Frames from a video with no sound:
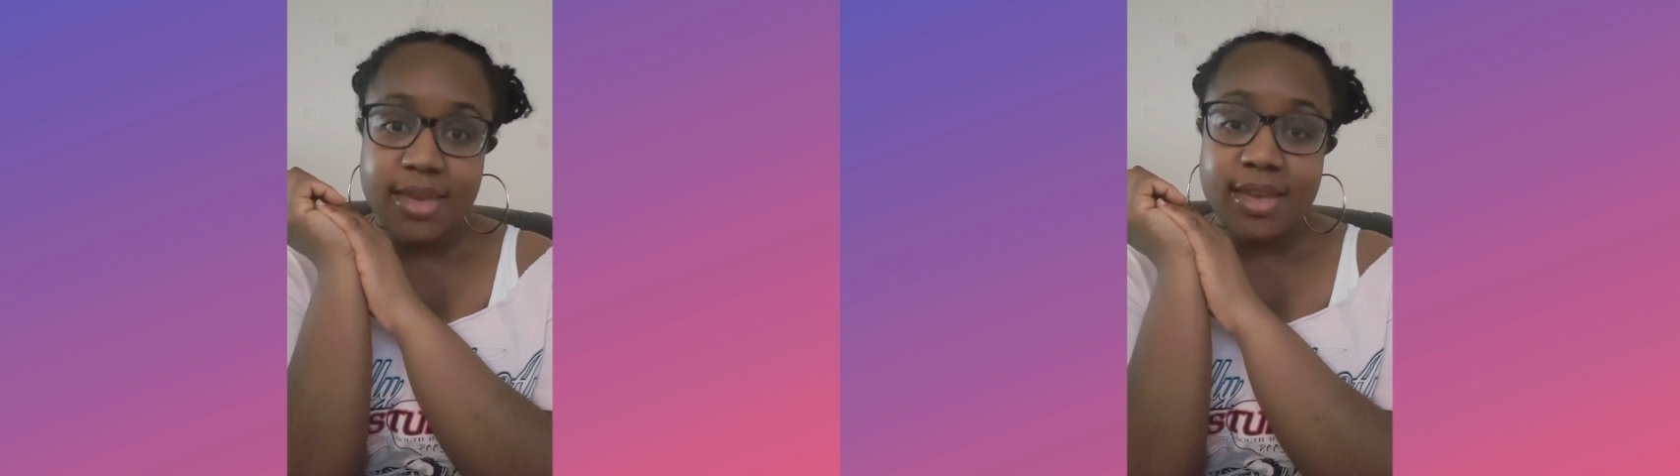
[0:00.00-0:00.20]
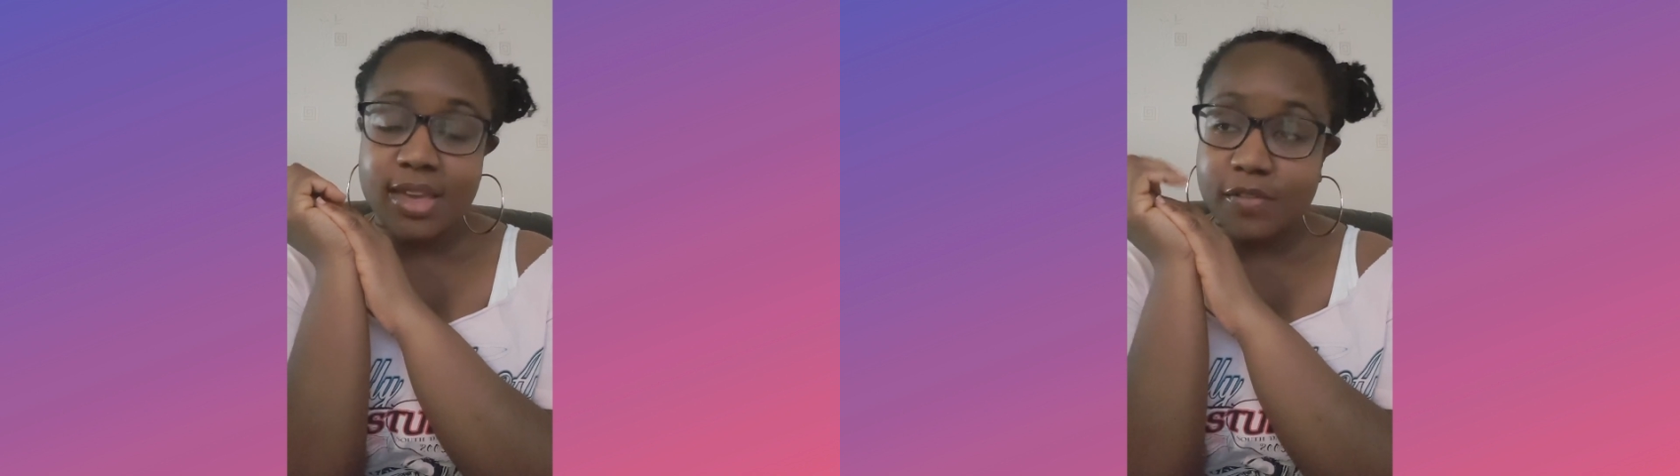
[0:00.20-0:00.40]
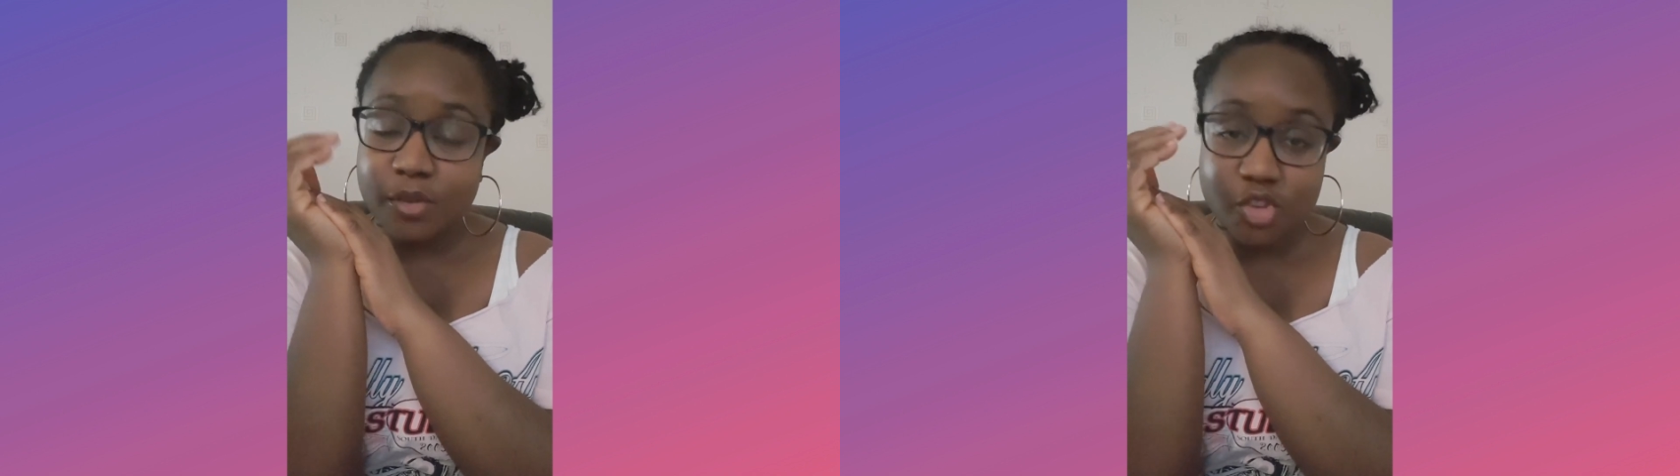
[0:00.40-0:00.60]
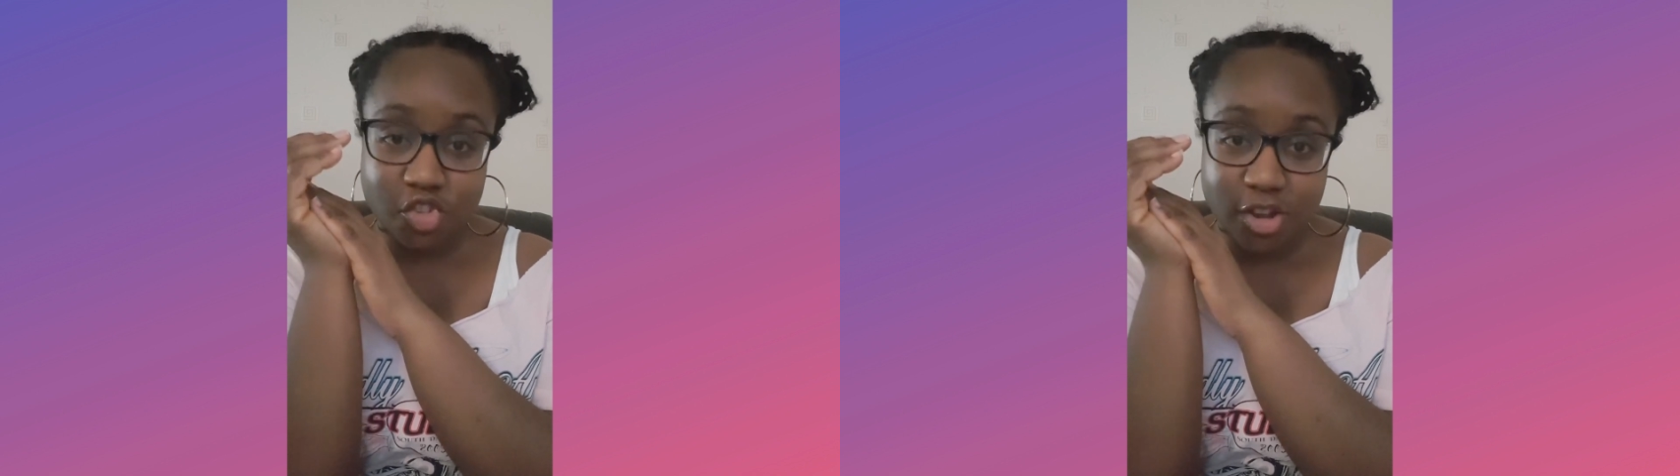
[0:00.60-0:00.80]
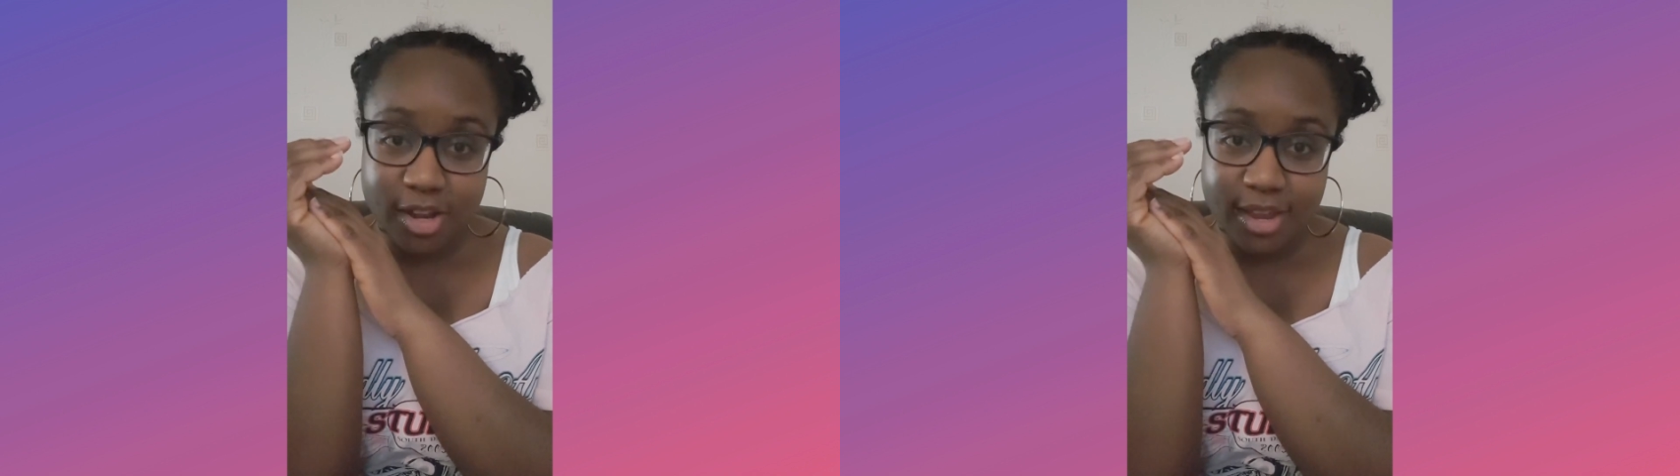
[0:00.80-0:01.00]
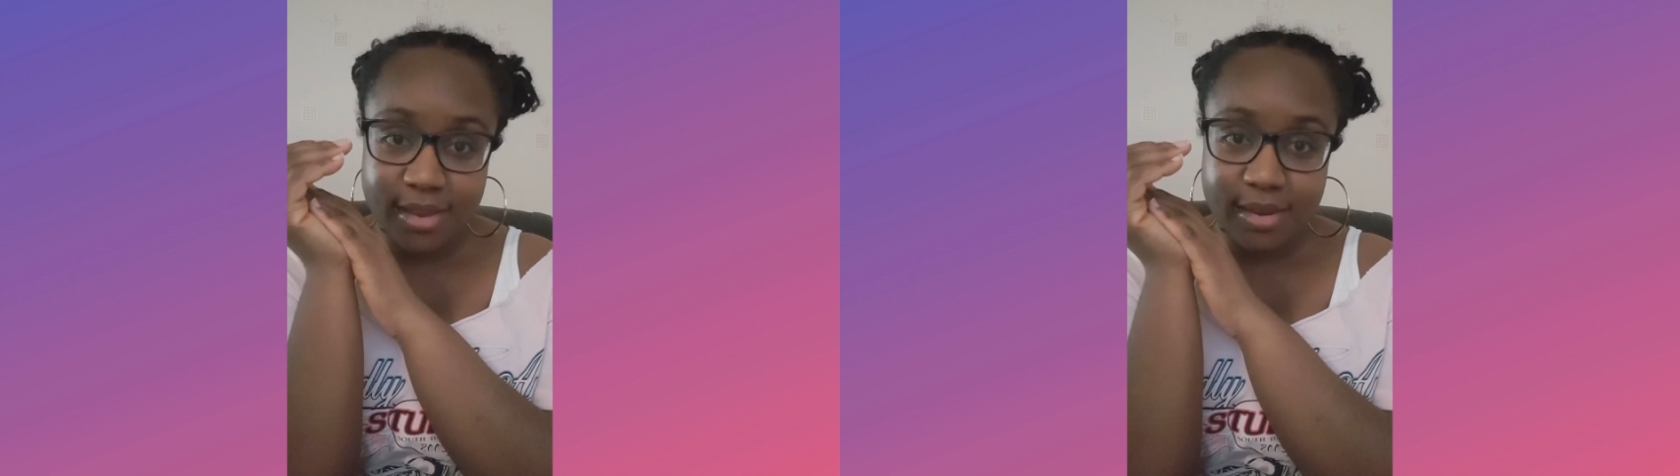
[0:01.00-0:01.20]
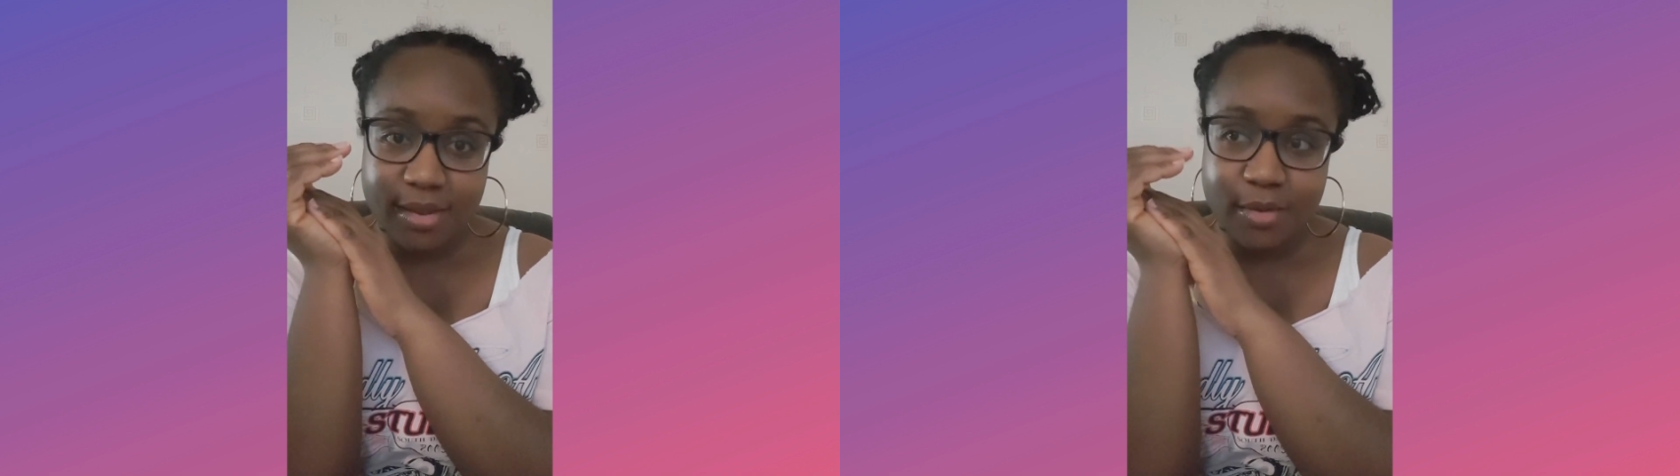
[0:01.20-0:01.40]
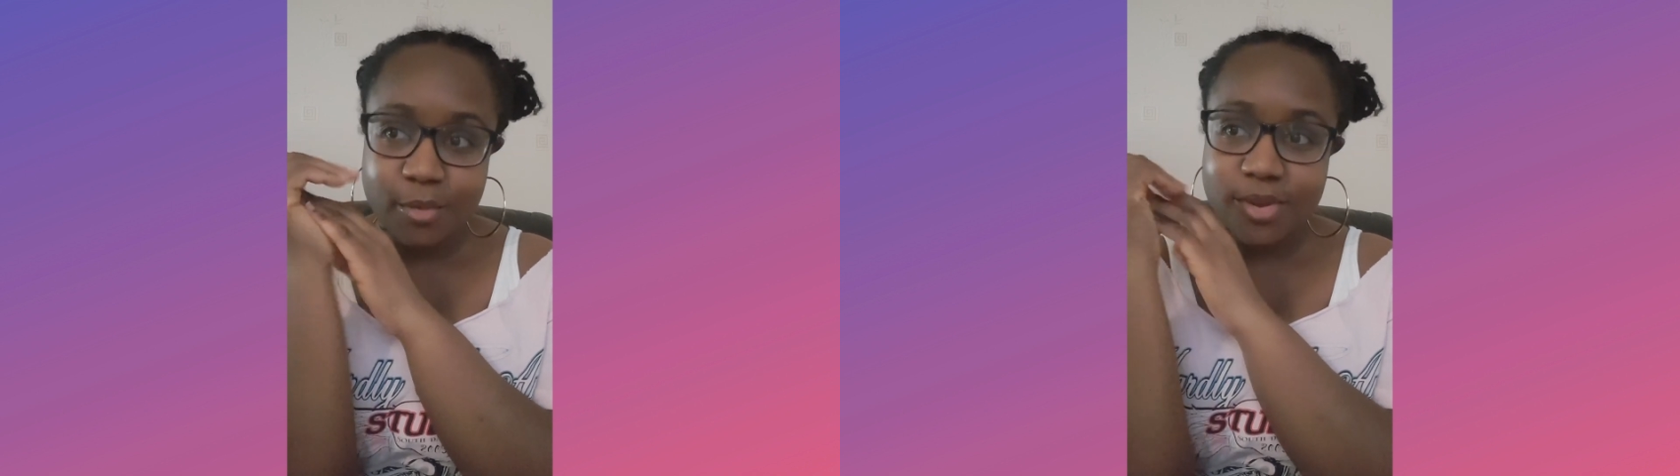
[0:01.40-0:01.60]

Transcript: If you're struggling or